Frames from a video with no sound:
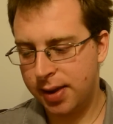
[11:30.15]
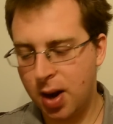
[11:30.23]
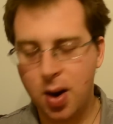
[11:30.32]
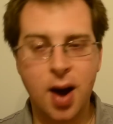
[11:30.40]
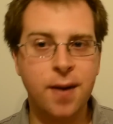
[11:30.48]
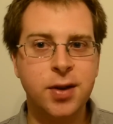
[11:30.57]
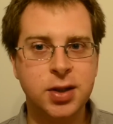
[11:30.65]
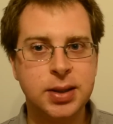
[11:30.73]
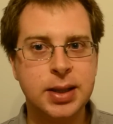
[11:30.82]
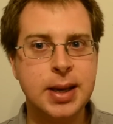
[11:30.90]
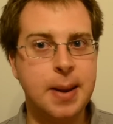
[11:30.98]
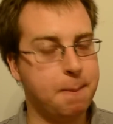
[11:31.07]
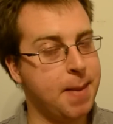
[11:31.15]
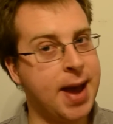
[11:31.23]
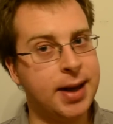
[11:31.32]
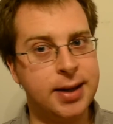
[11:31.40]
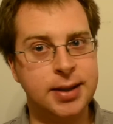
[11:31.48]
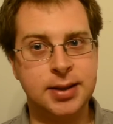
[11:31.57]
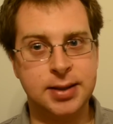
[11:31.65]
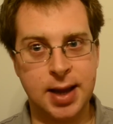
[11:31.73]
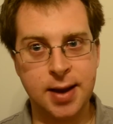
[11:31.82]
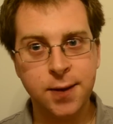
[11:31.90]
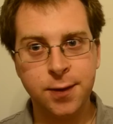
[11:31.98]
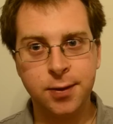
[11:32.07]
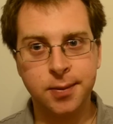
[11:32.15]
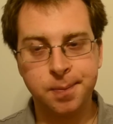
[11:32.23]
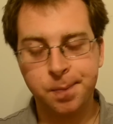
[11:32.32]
Now obviously Matt is safe,